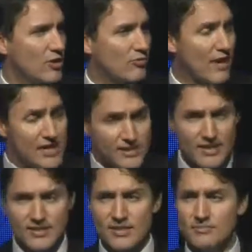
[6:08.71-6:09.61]

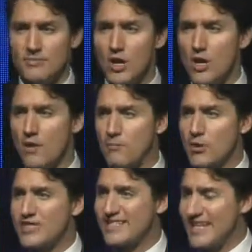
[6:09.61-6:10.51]
racism
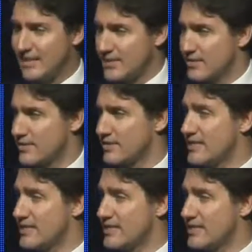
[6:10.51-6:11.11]
persists,